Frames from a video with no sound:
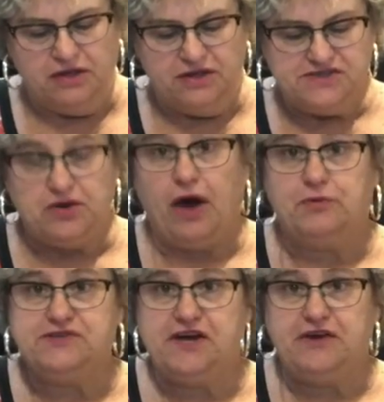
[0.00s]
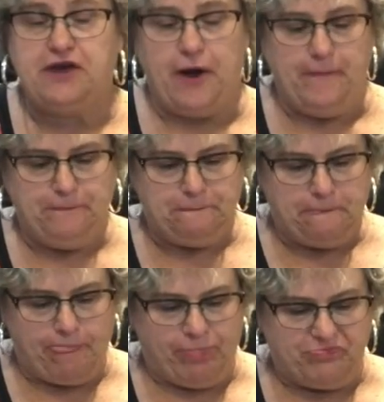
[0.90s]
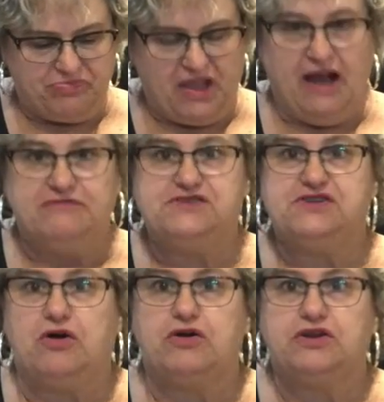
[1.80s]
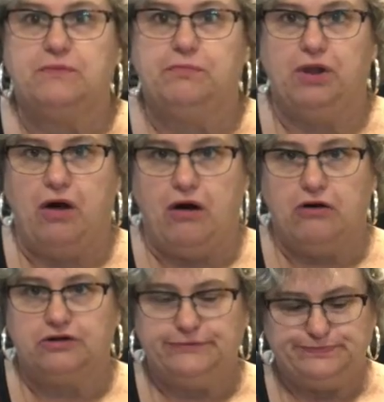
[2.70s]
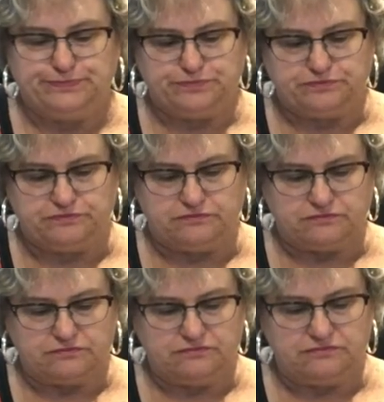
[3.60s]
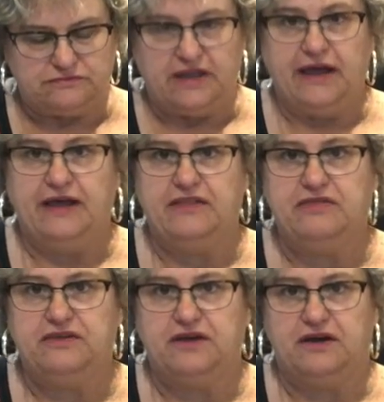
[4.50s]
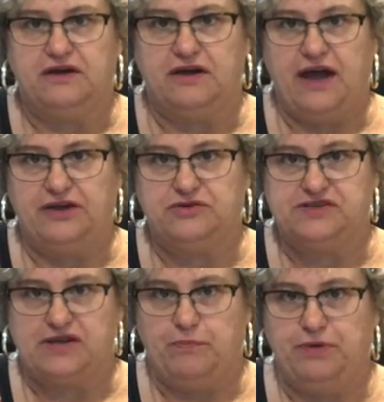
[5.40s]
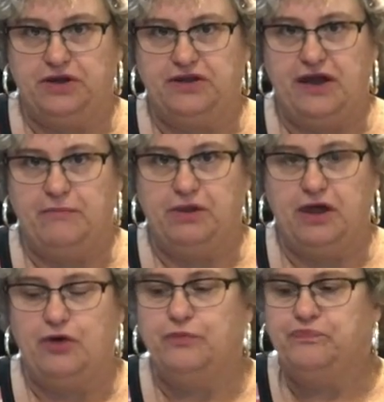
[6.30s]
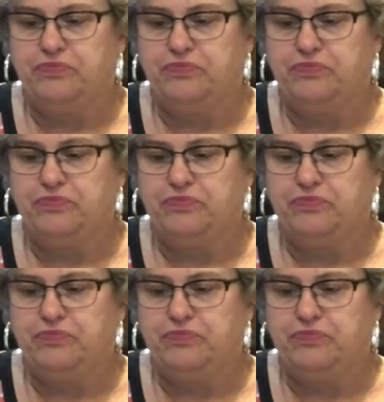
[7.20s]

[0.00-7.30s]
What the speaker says: So I will tell y'all, I've started a blog, and the address, I'll put it down below.